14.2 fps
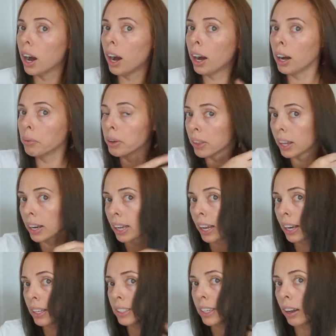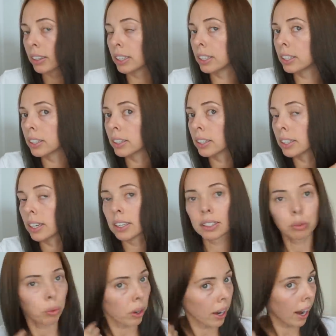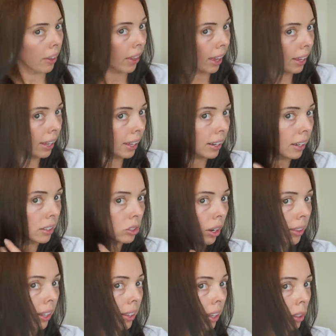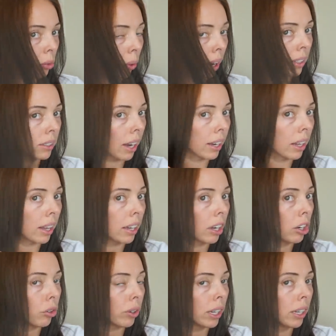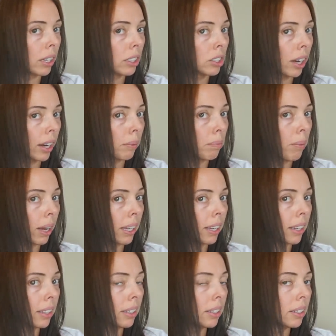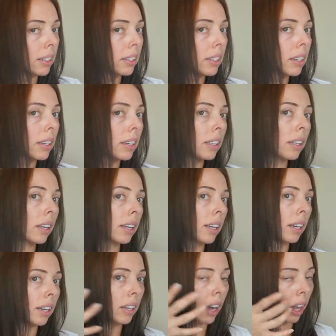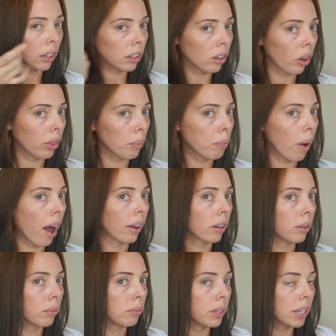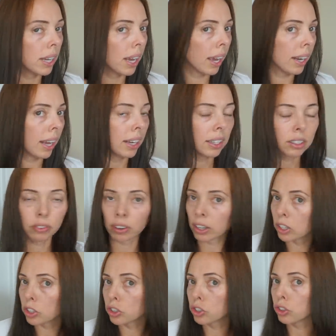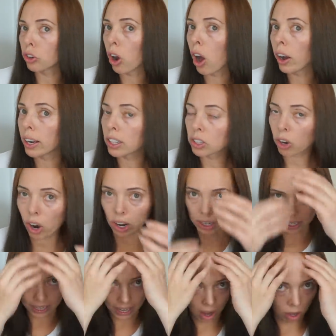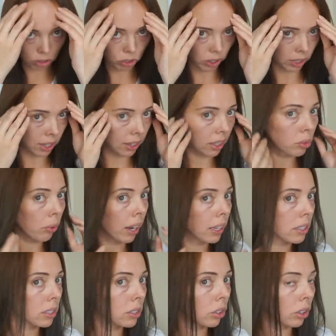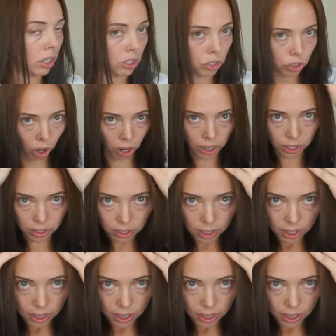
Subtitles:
And then again, down here is where I had that henna. So I think that's why it's kind of like a greenish, kind of muddy looking color on the bottom. And henna is very strong and it's hard to get out, so I think that's why it still looks dark.